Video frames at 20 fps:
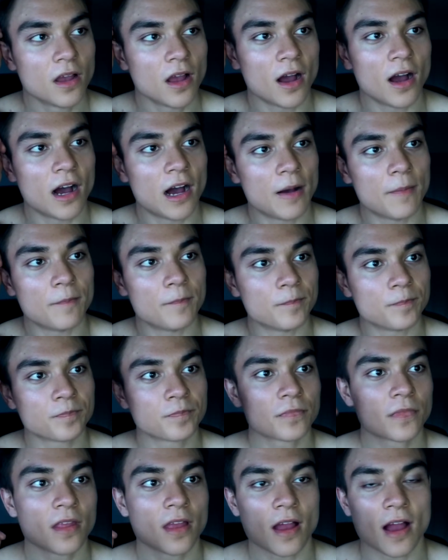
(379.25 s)
Um,
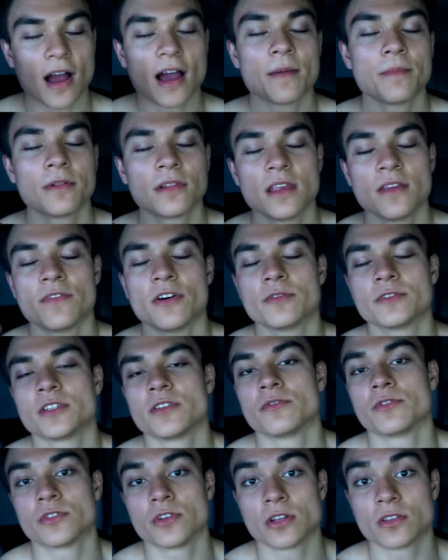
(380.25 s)
I believe I'll
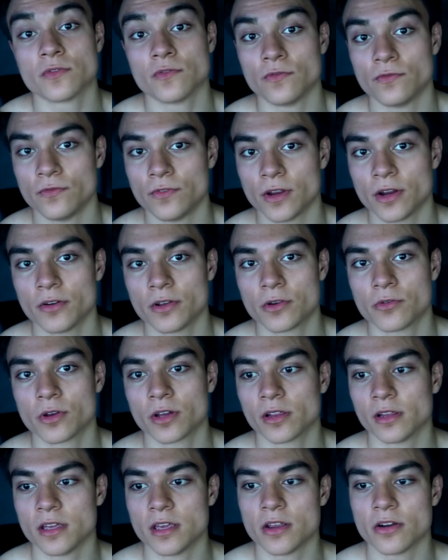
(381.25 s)
see results very
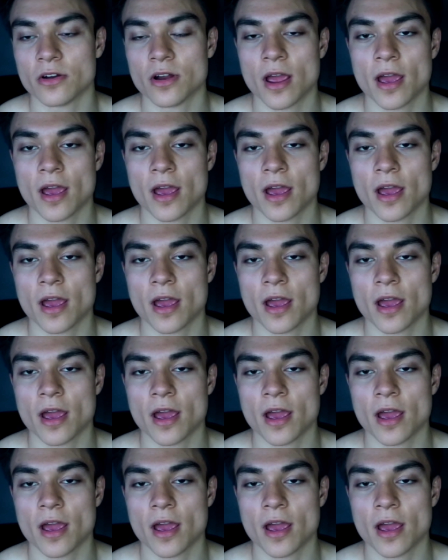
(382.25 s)
quickly here,